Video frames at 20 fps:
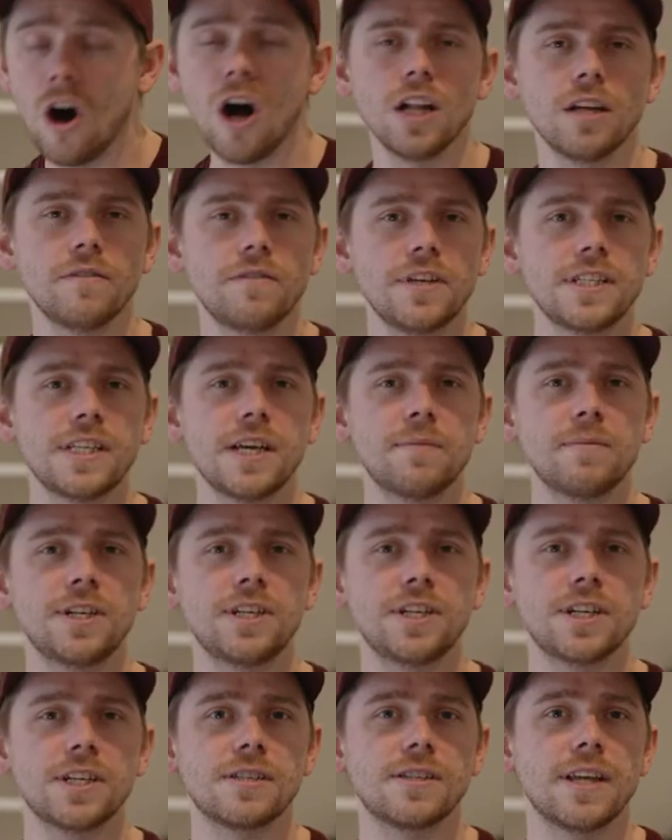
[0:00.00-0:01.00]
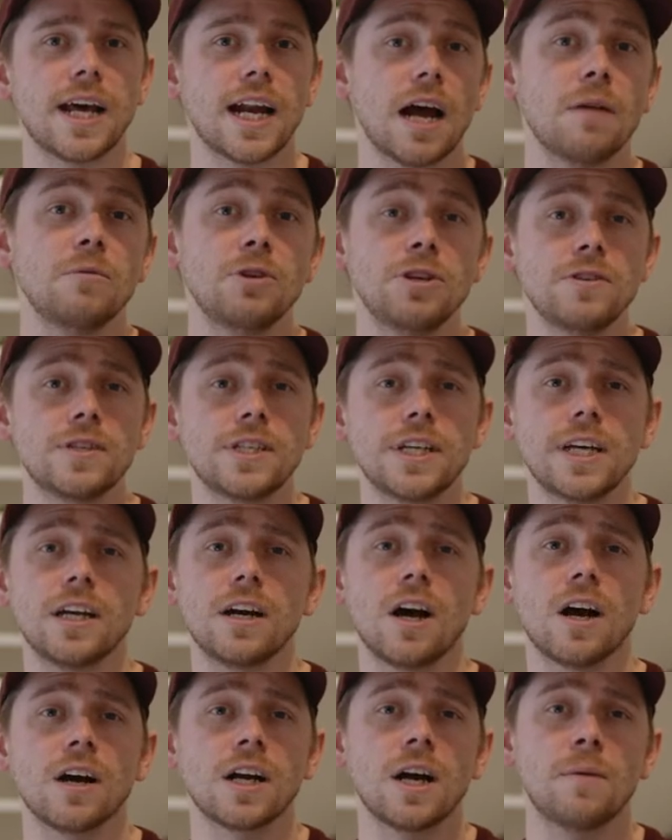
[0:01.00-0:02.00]
All of these images that I'm
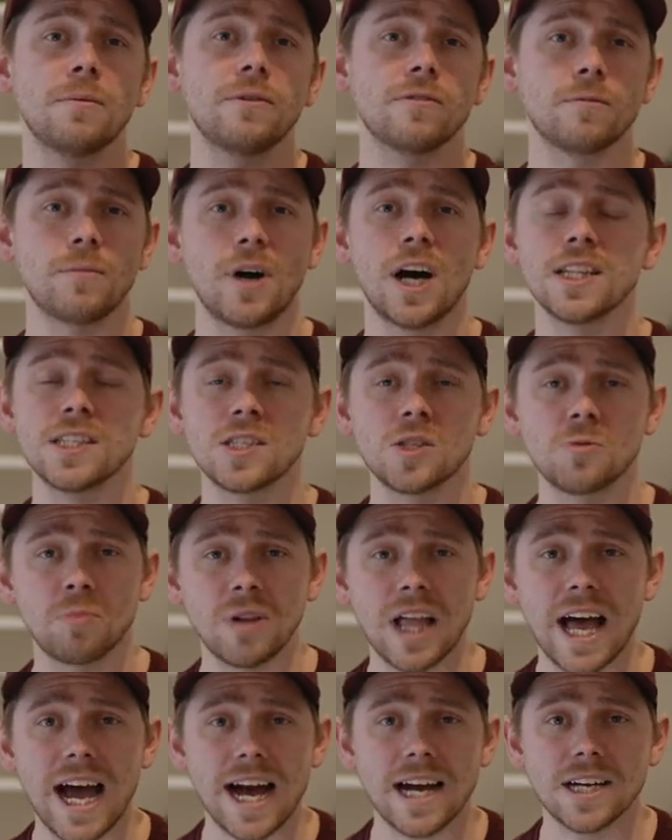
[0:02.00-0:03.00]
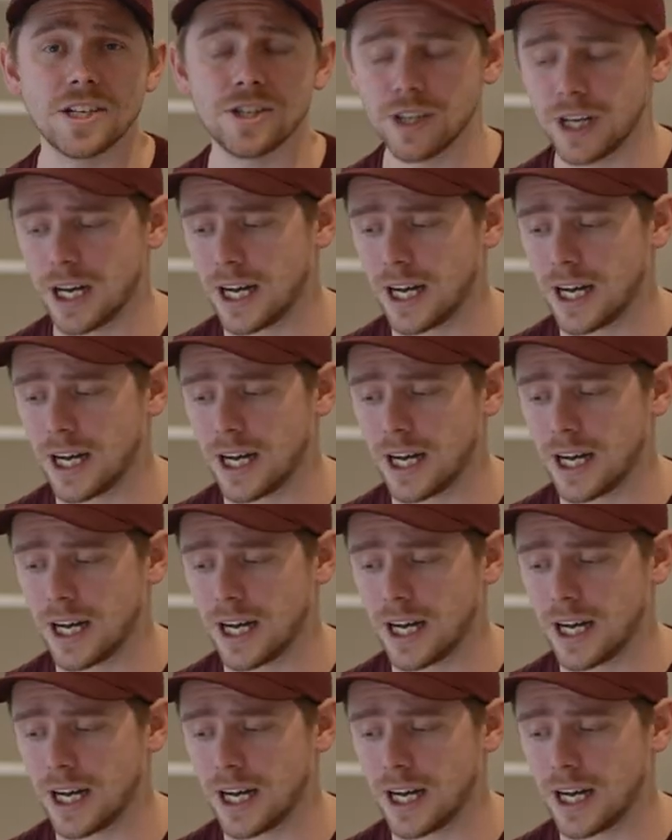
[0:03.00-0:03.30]
using are coming from Unsplash.